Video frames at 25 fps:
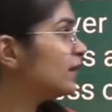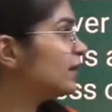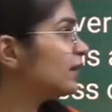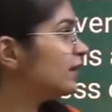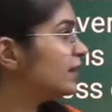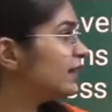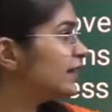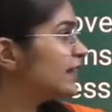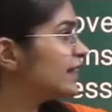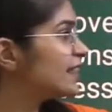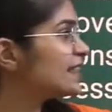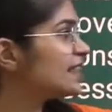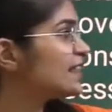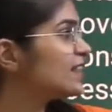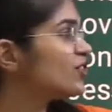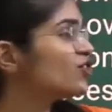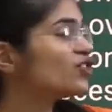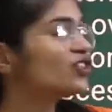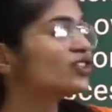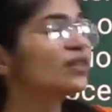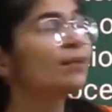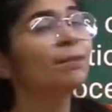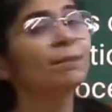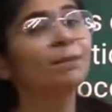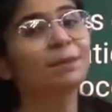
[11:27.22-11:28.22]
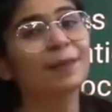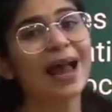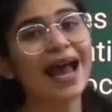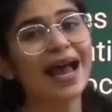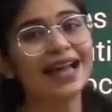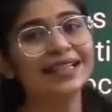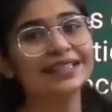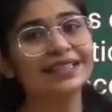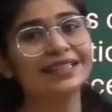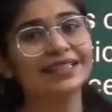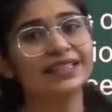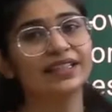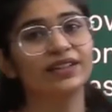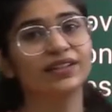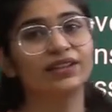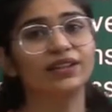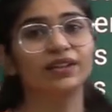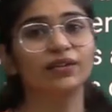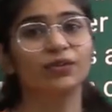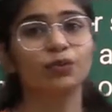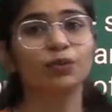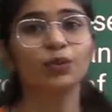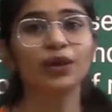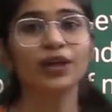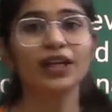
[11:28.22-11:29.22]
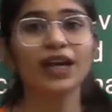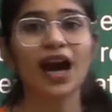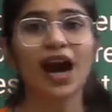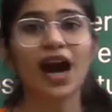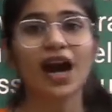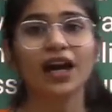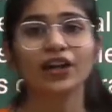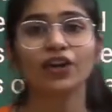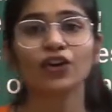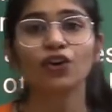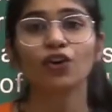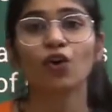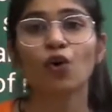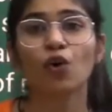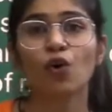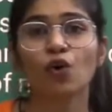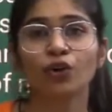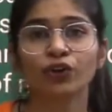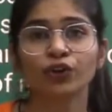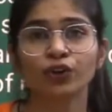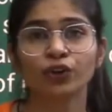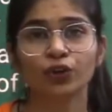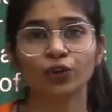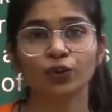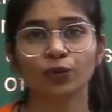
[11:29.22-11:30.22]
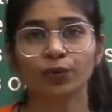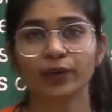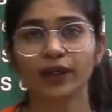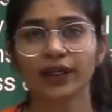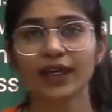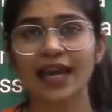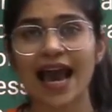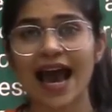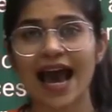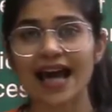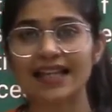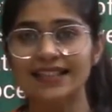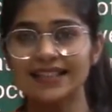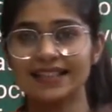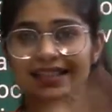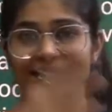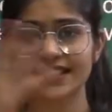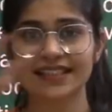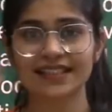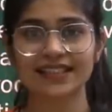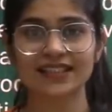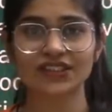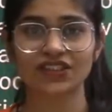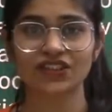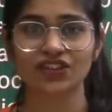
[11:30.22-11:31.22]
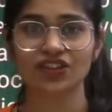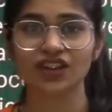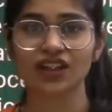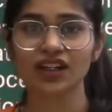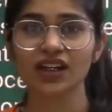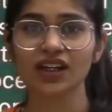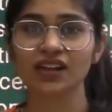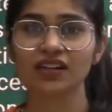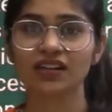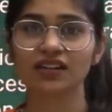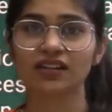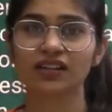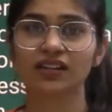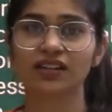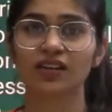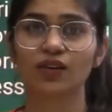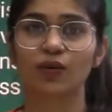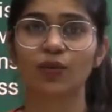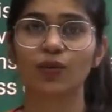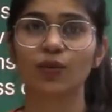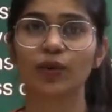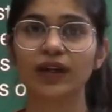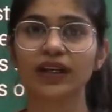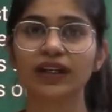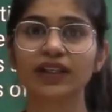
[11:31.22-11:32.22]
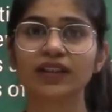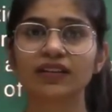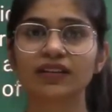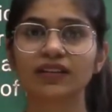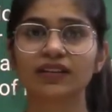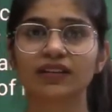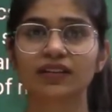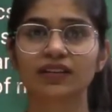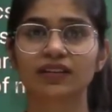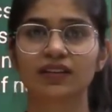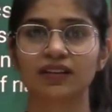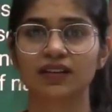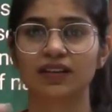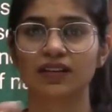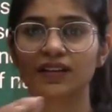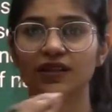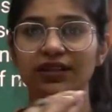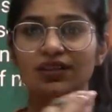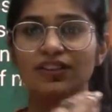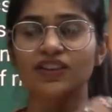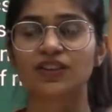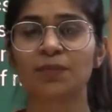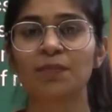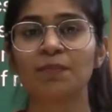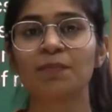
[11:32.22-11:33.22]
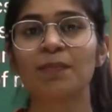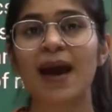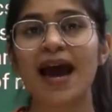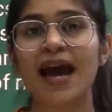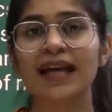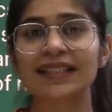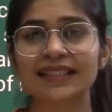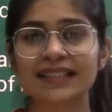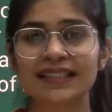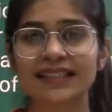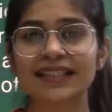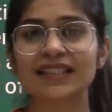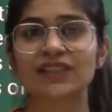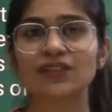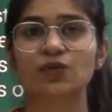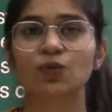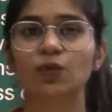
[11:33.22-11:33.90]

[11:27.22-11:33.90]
this is chimpanzee. We are known to be ancestral with chimpanzees.